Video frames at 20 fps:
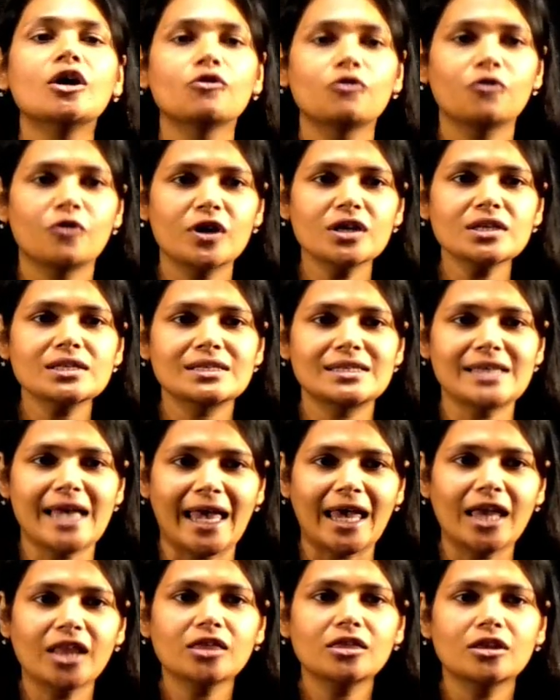first,
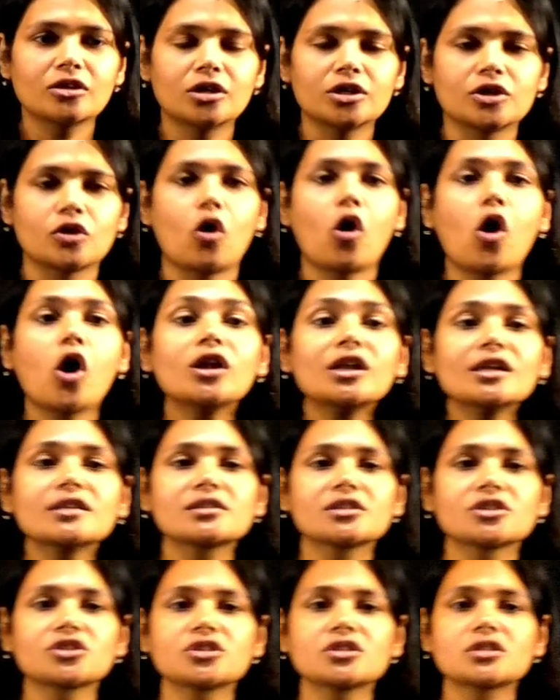second, third, all
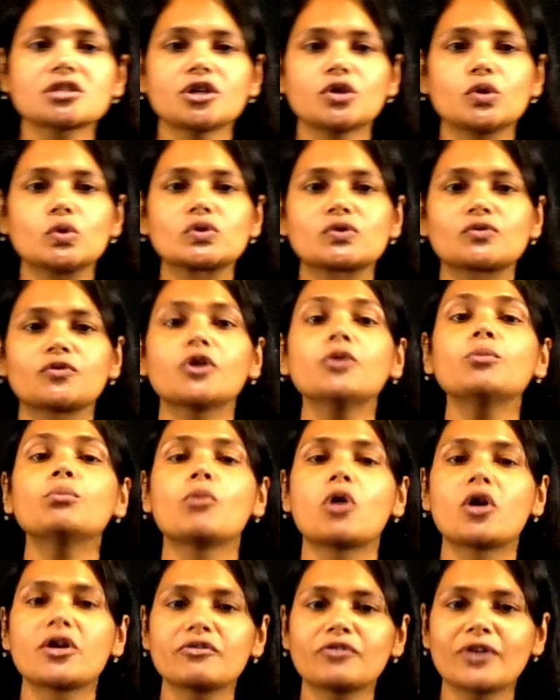incisions are used for
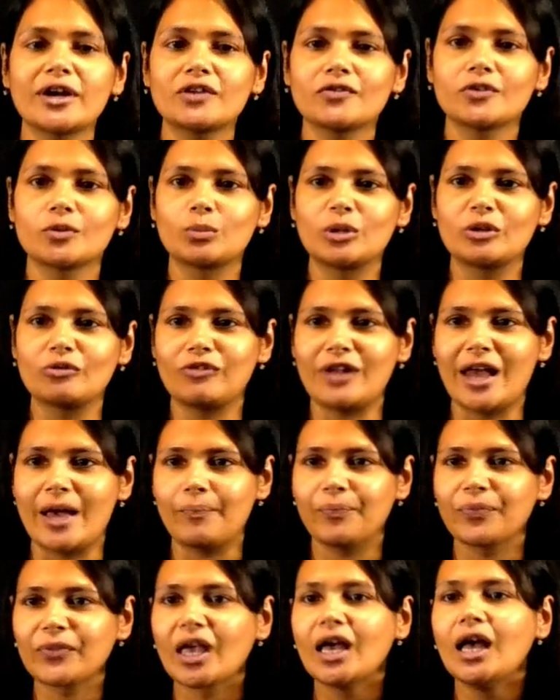modified Widman flap.